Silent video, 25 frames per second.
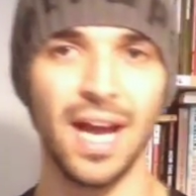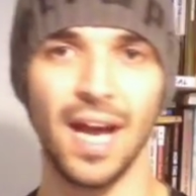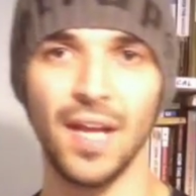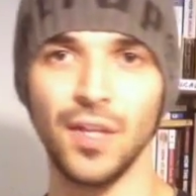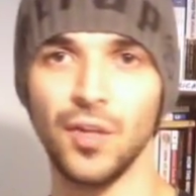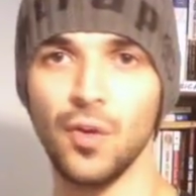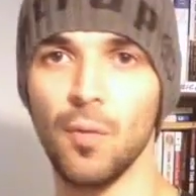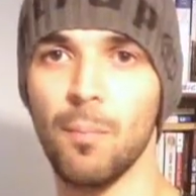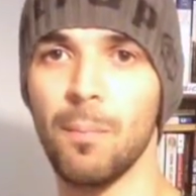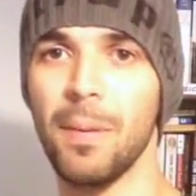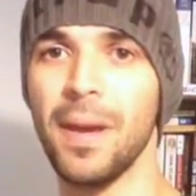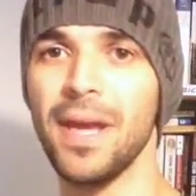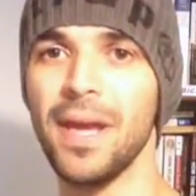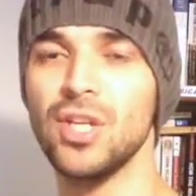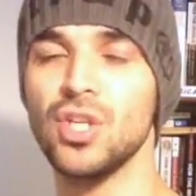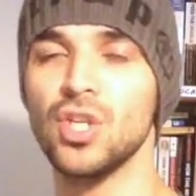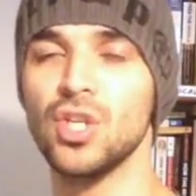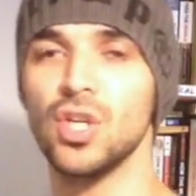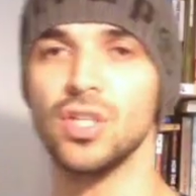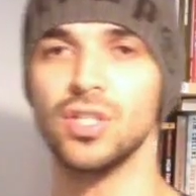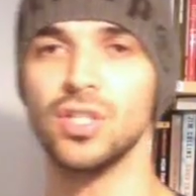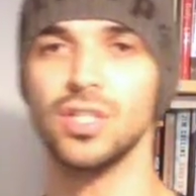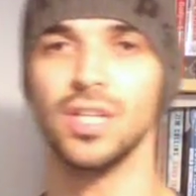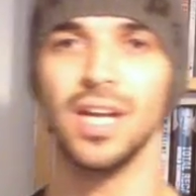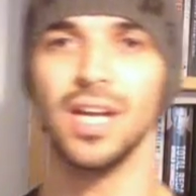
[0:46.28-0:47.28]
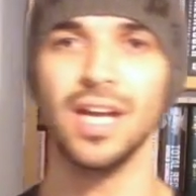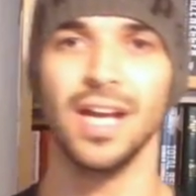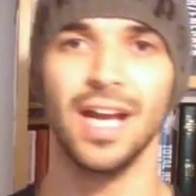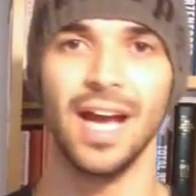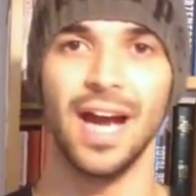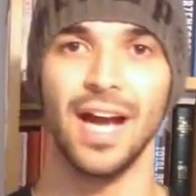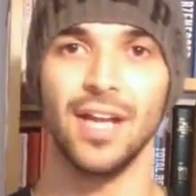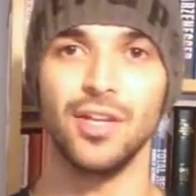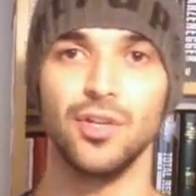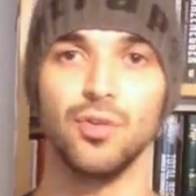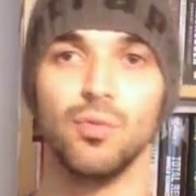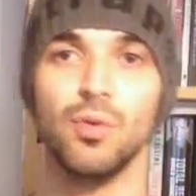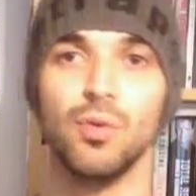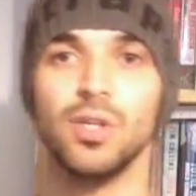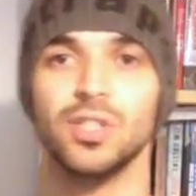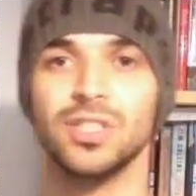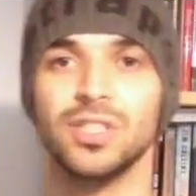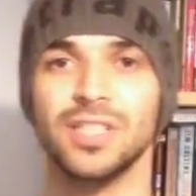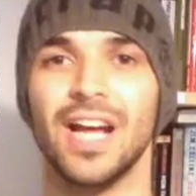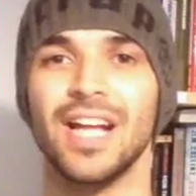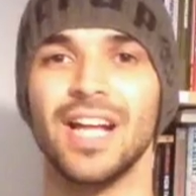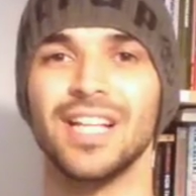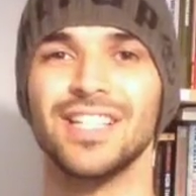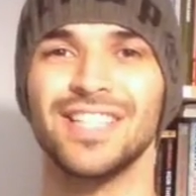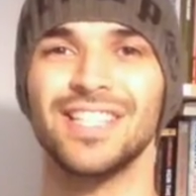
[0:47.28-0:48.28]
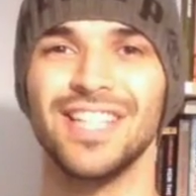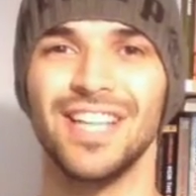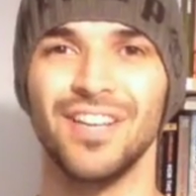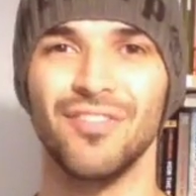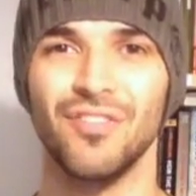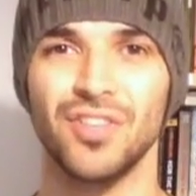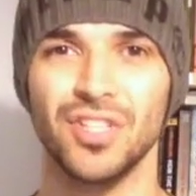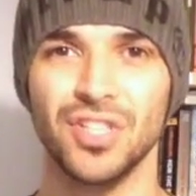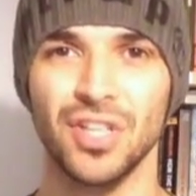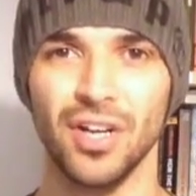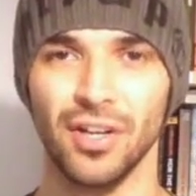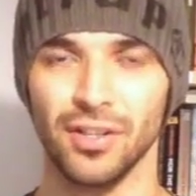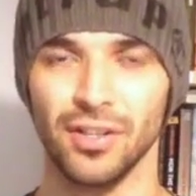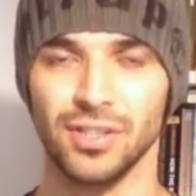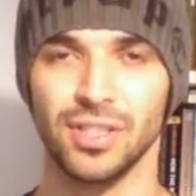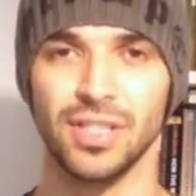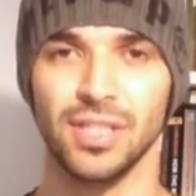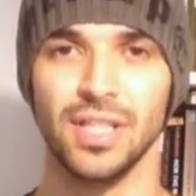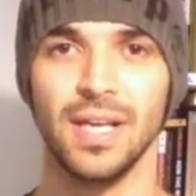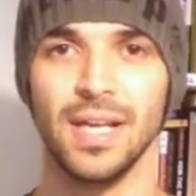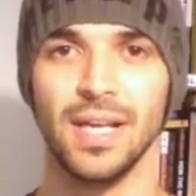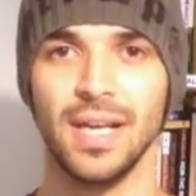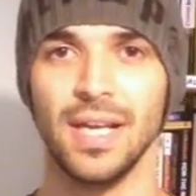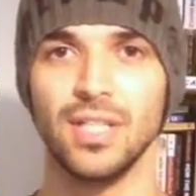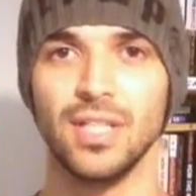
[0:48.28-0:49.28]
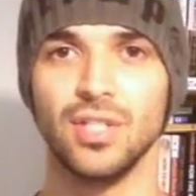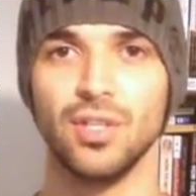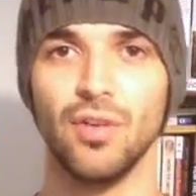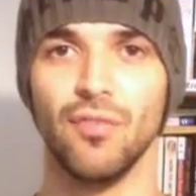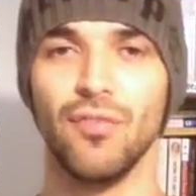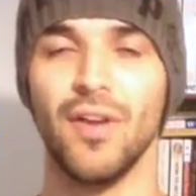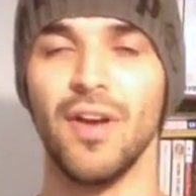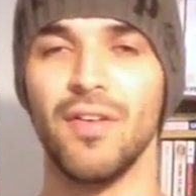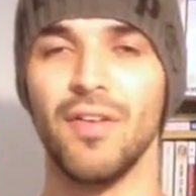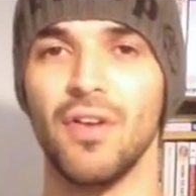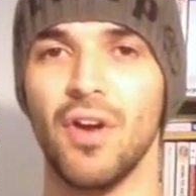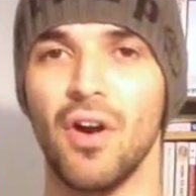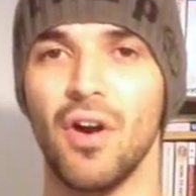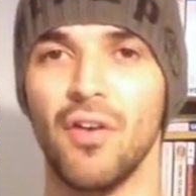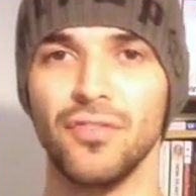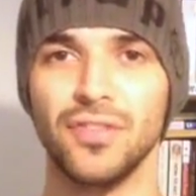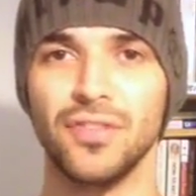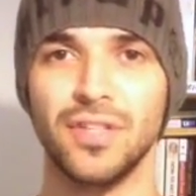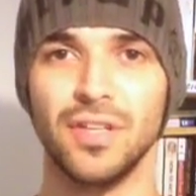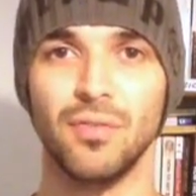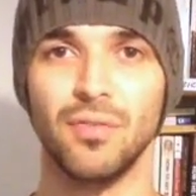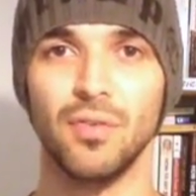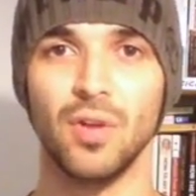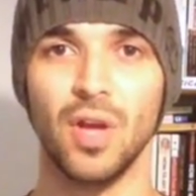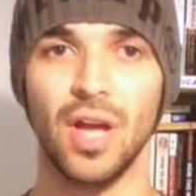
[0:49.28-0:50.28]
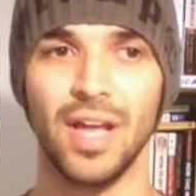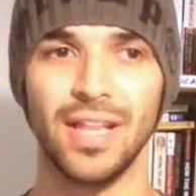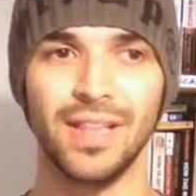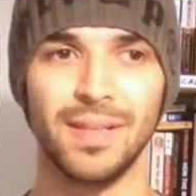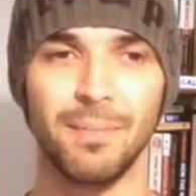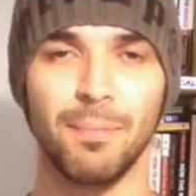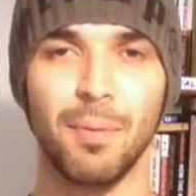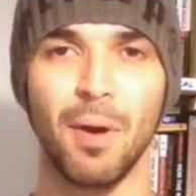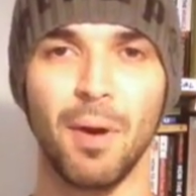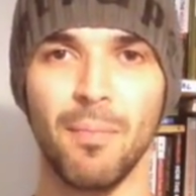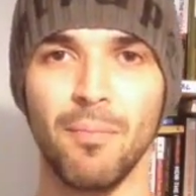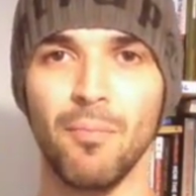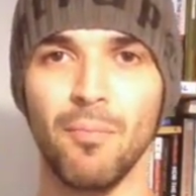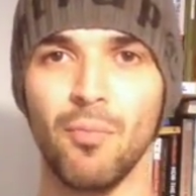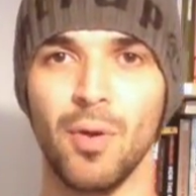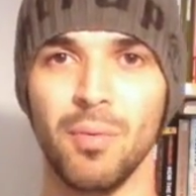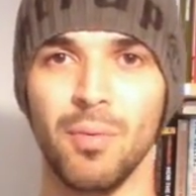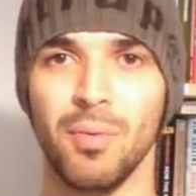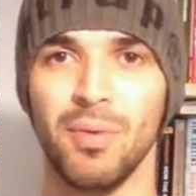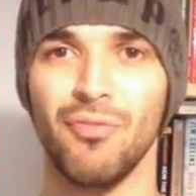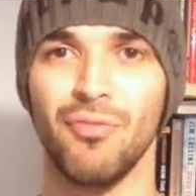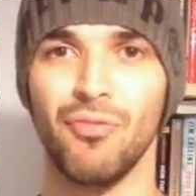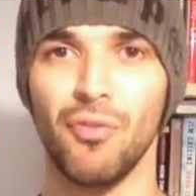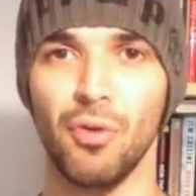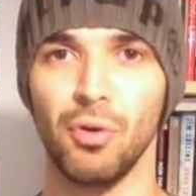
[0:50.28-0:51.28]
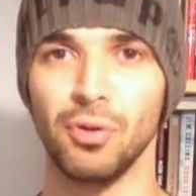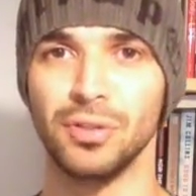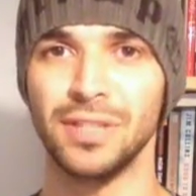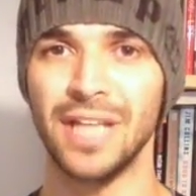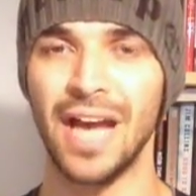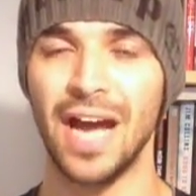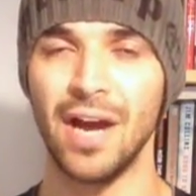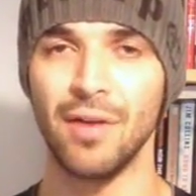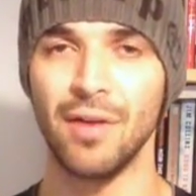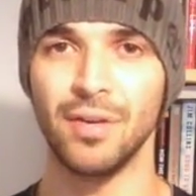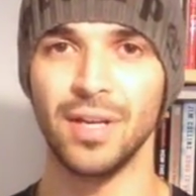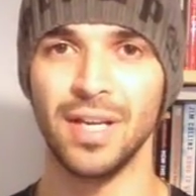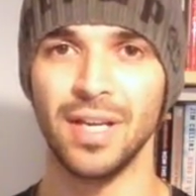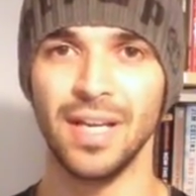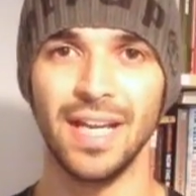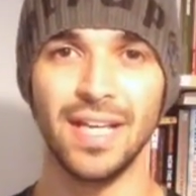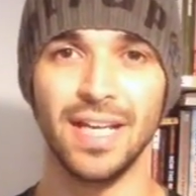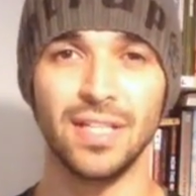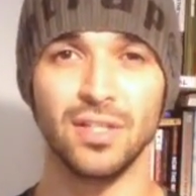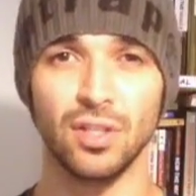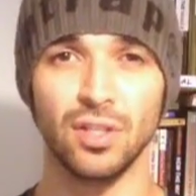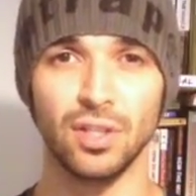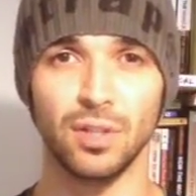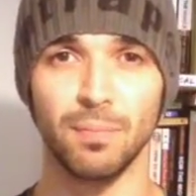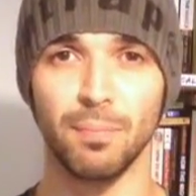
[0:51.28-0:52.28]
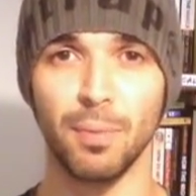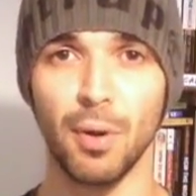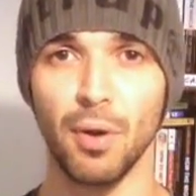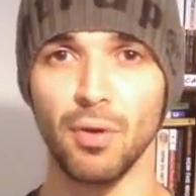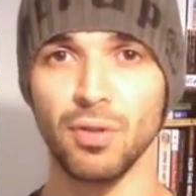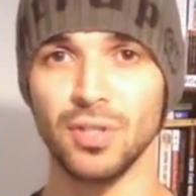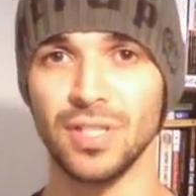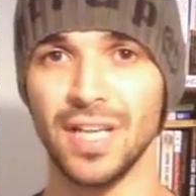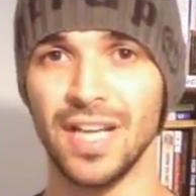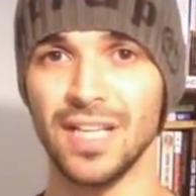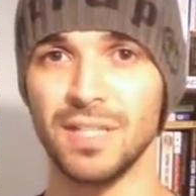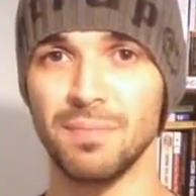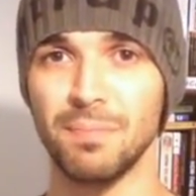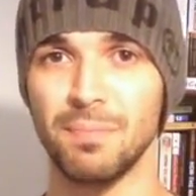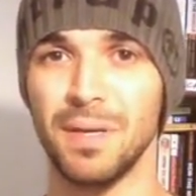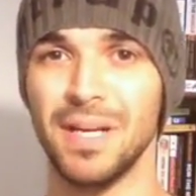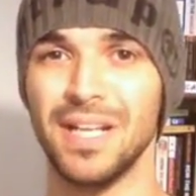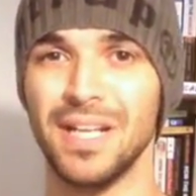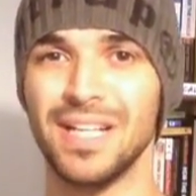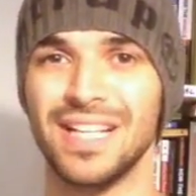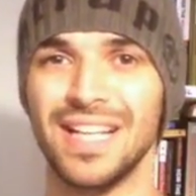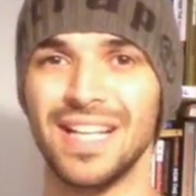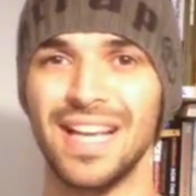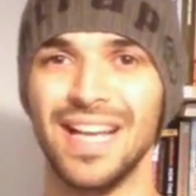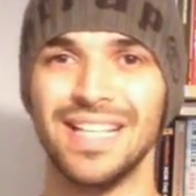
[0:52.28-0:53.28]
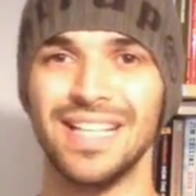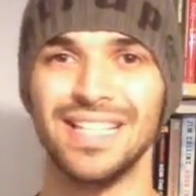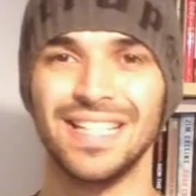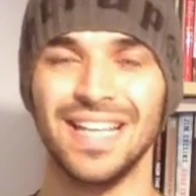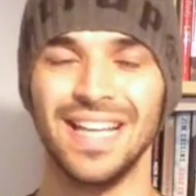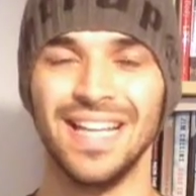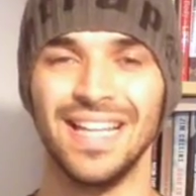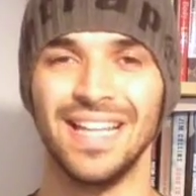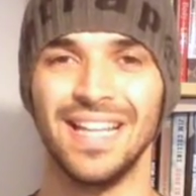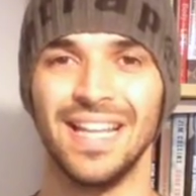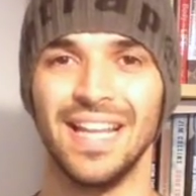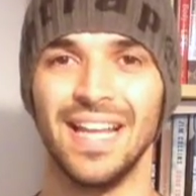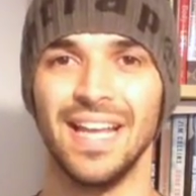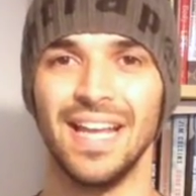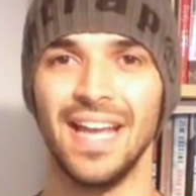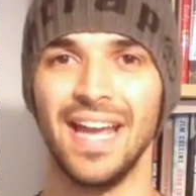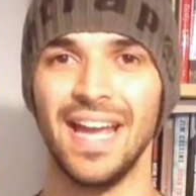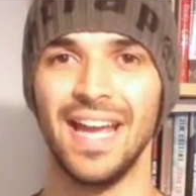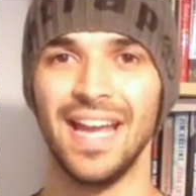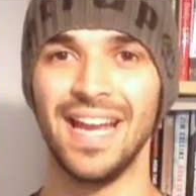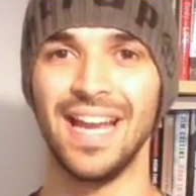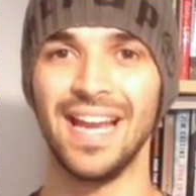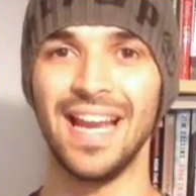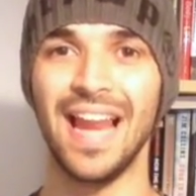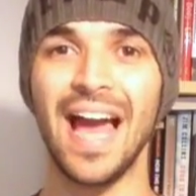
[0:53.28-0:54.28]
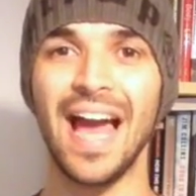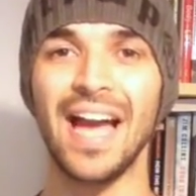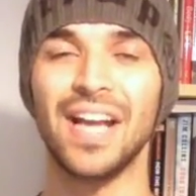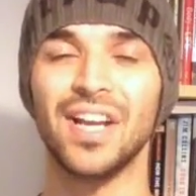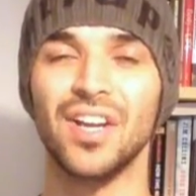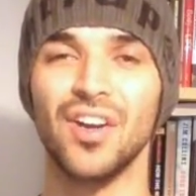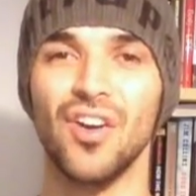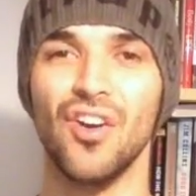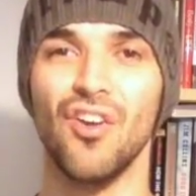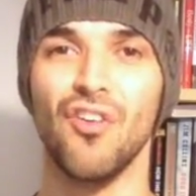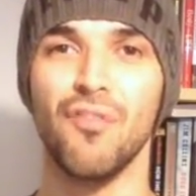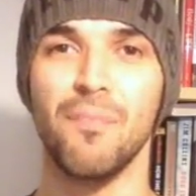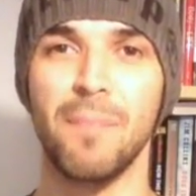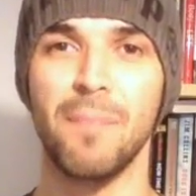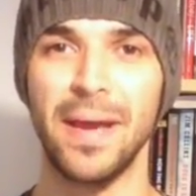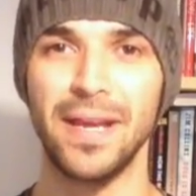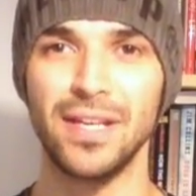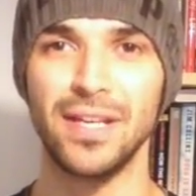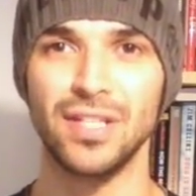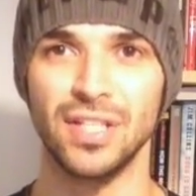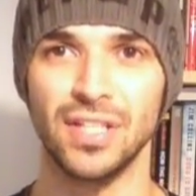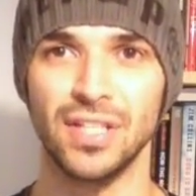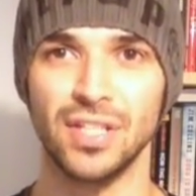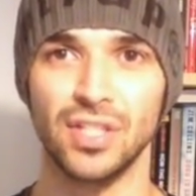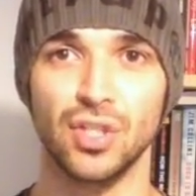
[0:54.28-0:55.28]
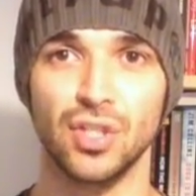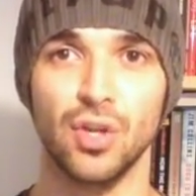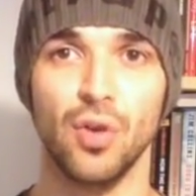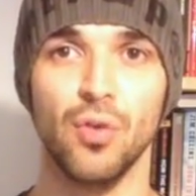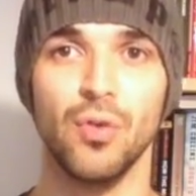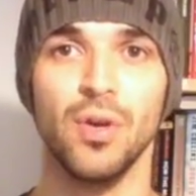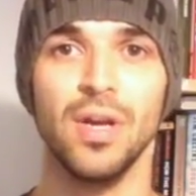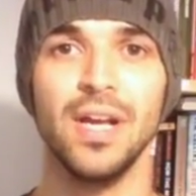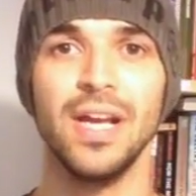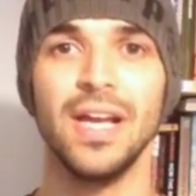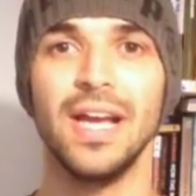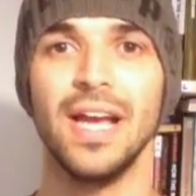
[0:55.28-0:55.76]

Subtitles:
and you're patient, and you will start seeing results. So very often the problem where we fall down is not the process, but it's in a lack of patience. So